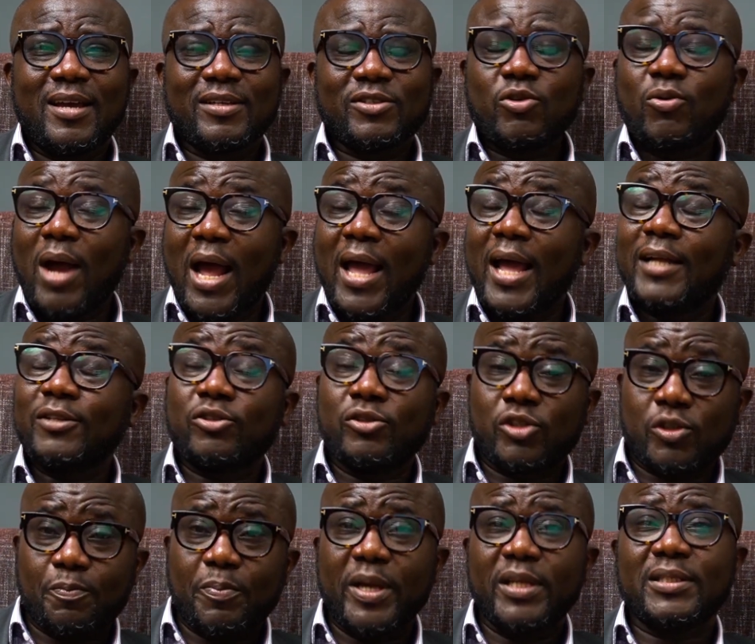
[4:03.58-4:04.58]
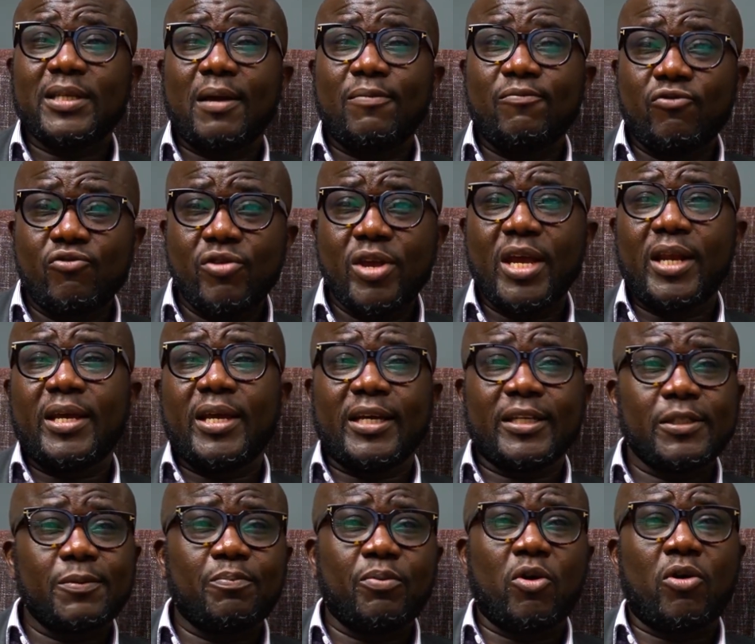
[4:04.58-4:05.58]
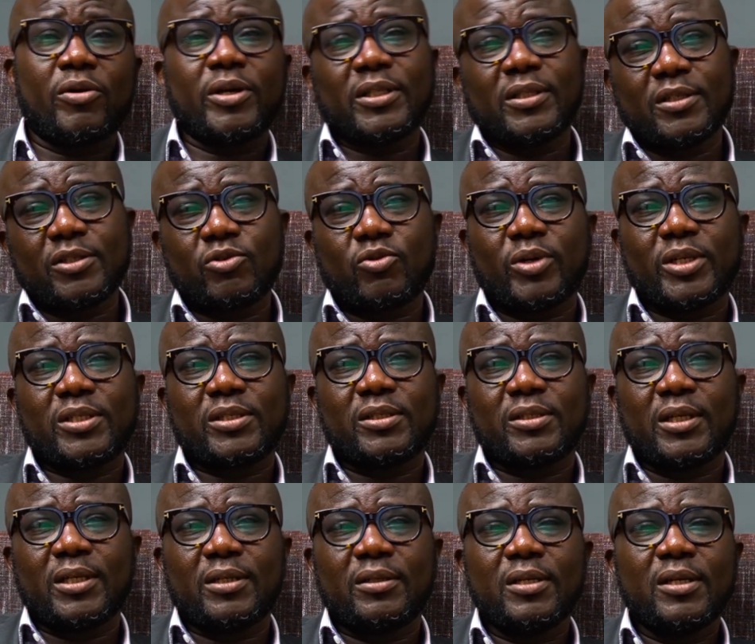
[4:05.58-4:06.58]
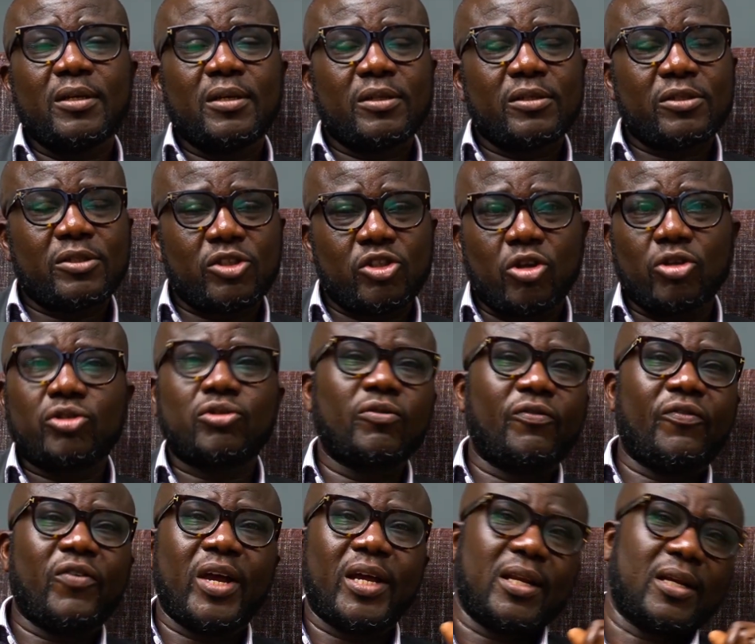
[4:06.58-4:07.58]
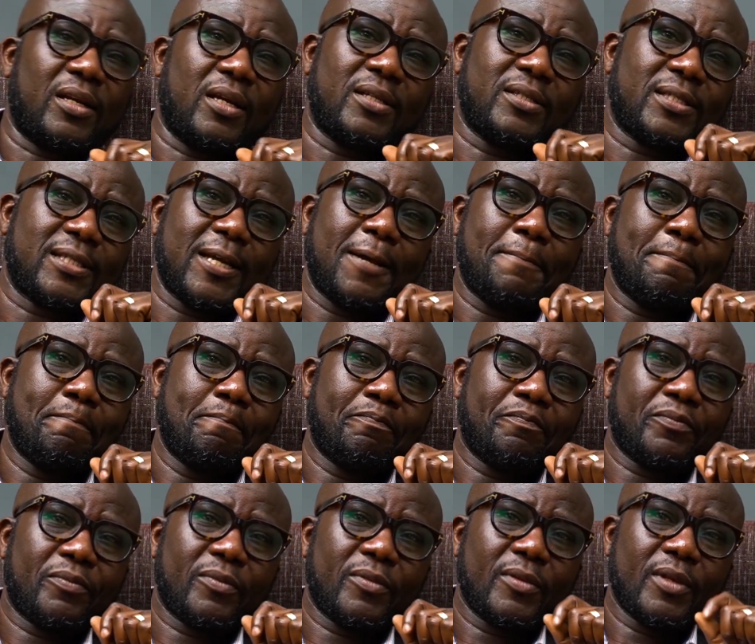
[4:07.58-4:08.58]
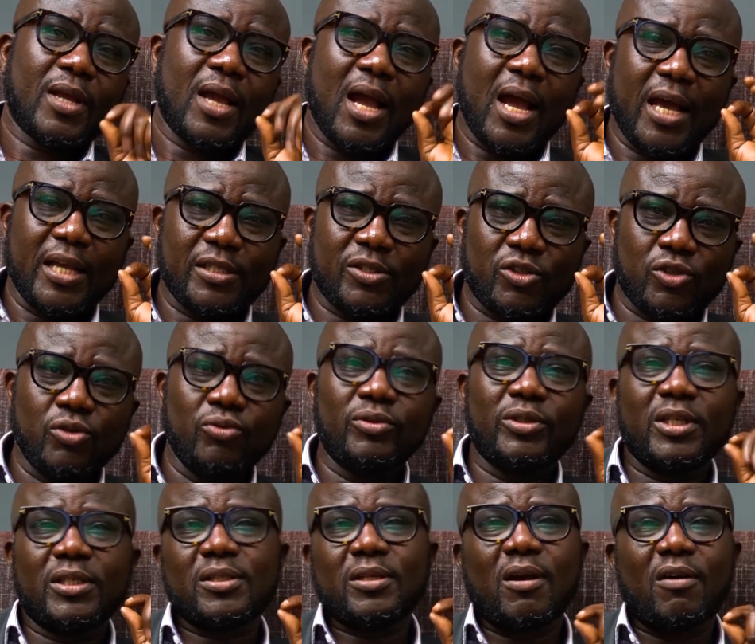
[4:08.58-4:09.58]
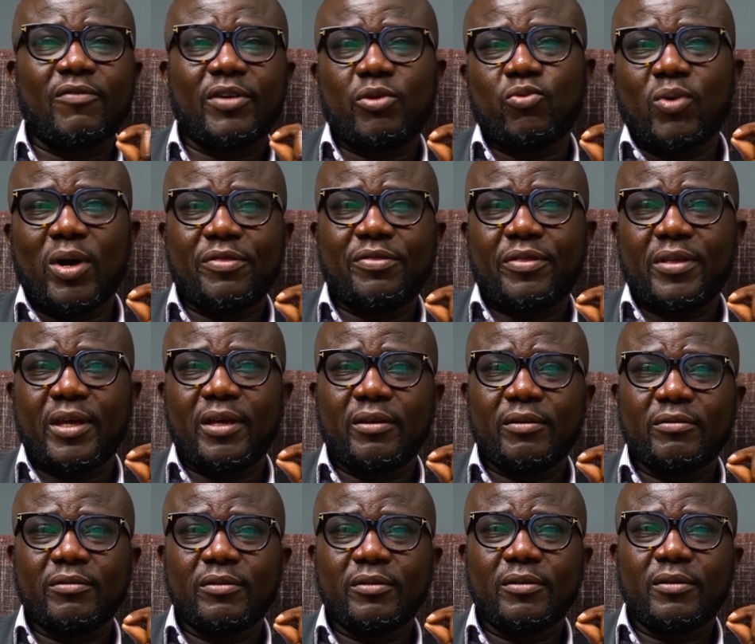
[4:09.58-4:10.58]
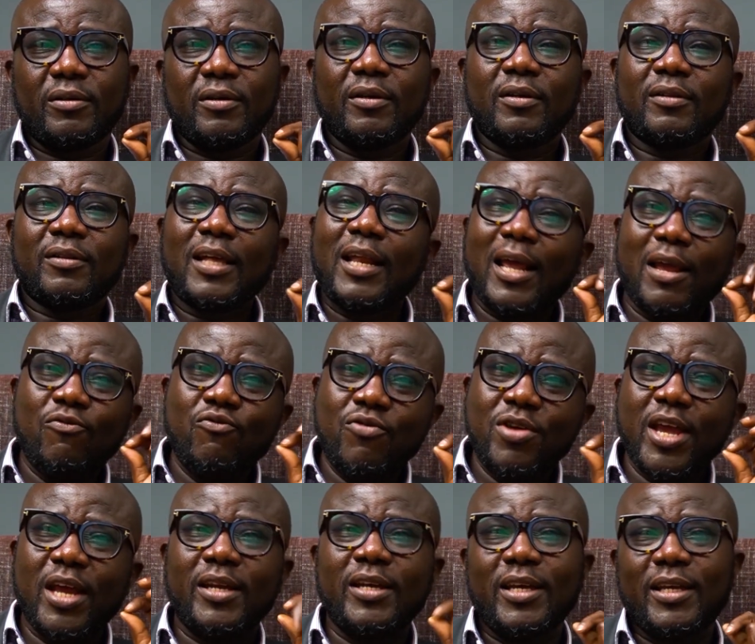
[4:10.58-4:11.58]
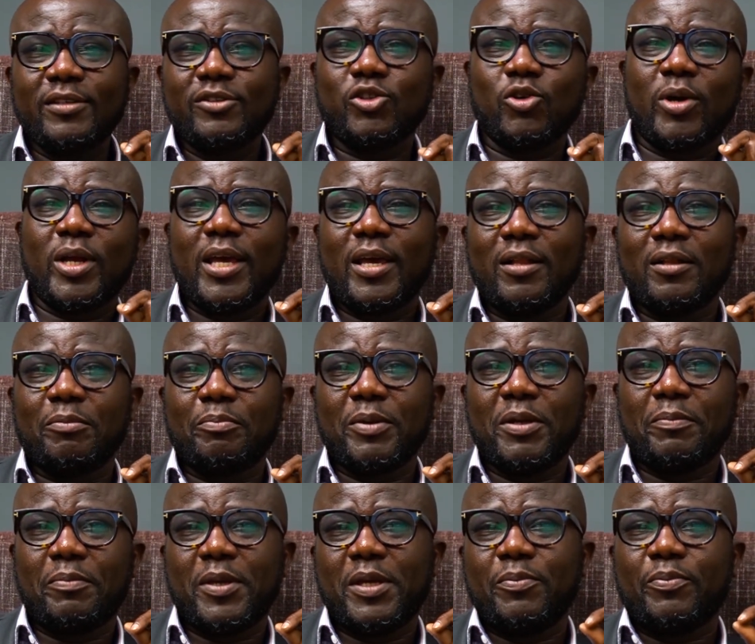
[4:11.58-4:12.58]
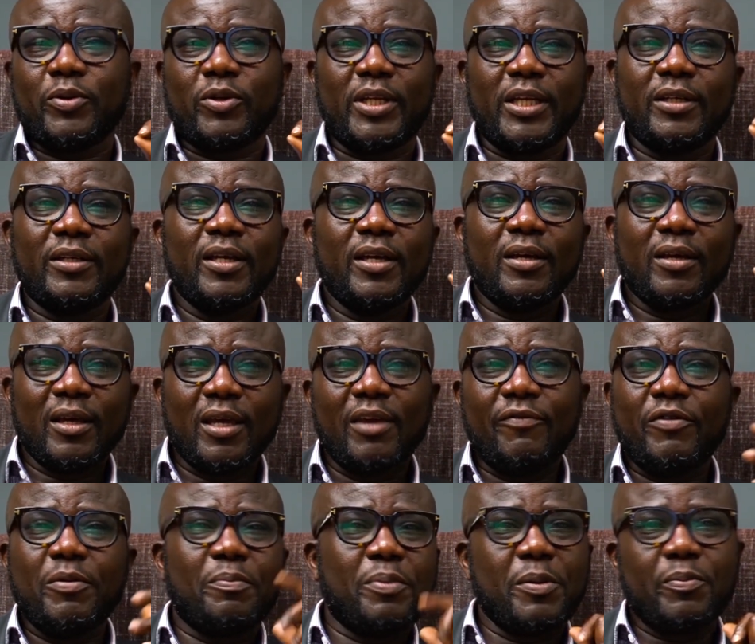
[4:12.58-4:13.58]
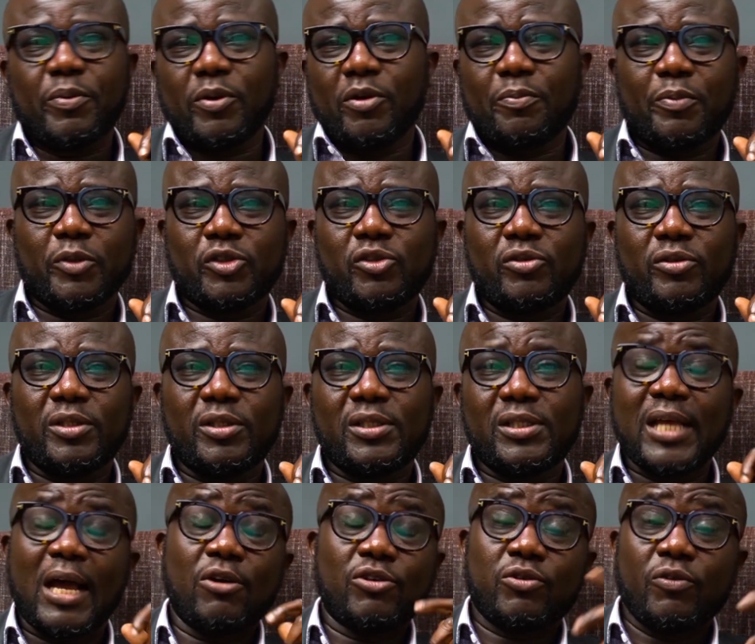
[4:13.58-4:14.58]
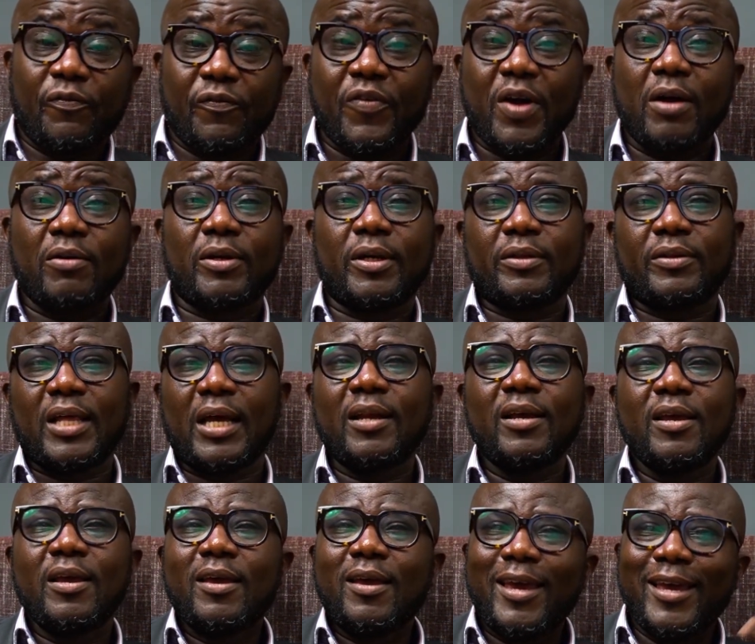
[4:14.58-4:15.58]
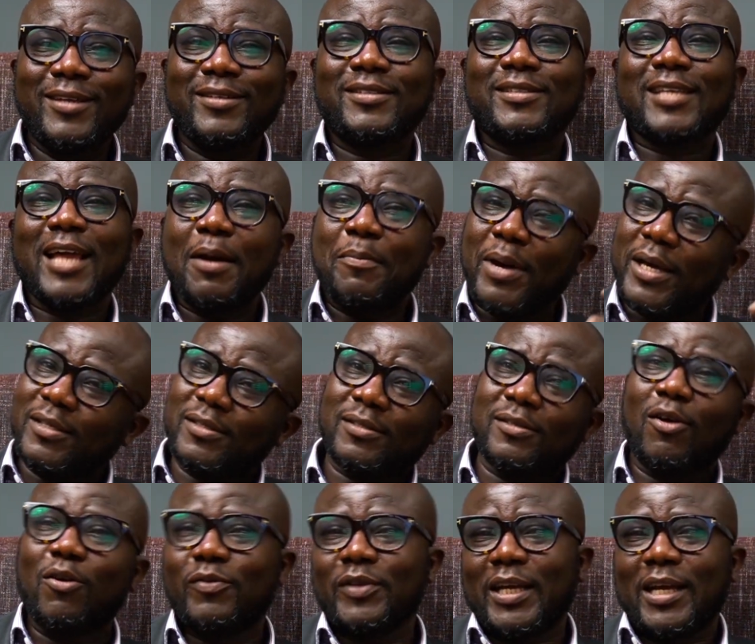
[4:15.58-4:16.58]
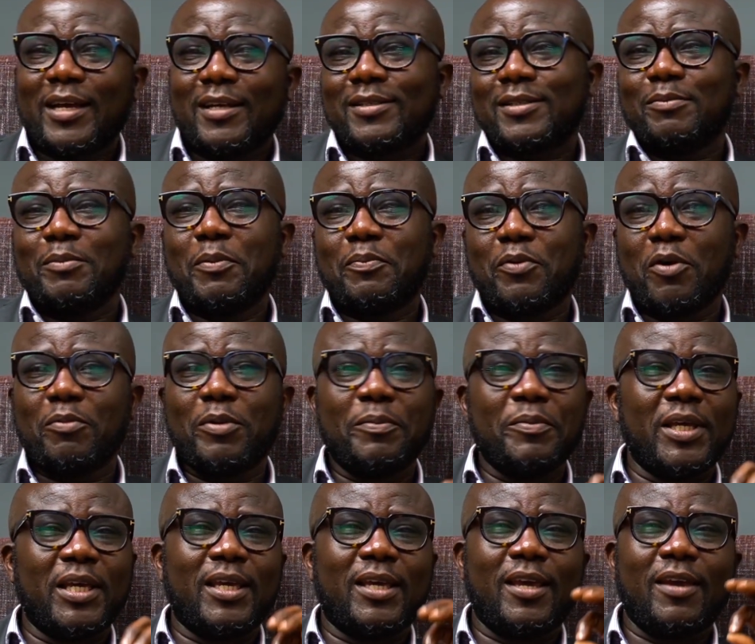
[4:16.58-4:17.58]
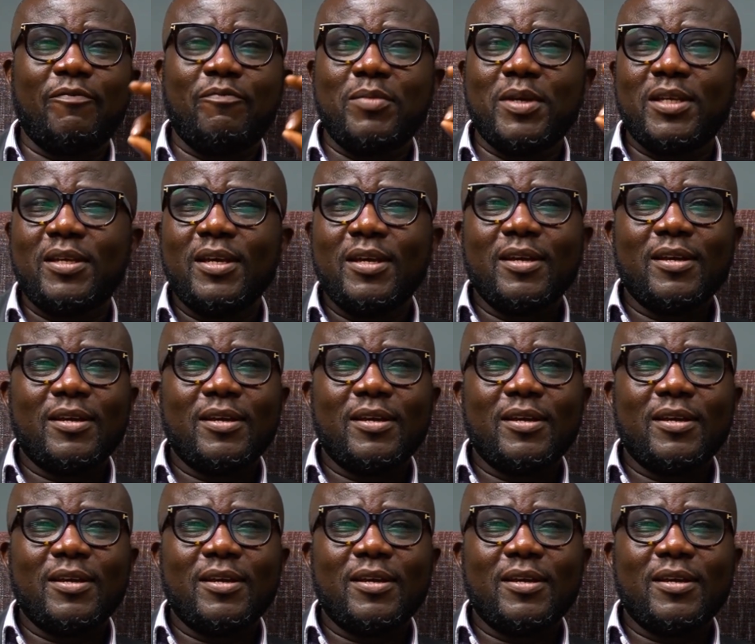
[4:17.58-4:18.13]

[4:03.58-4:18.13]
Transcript: So I had to spend time really exploring this question and sought to find an answer. I soon discovered one thing, that I really enjoyed helping people and giving people opportunities. I also found out that each time I solved the customer problem, it gave me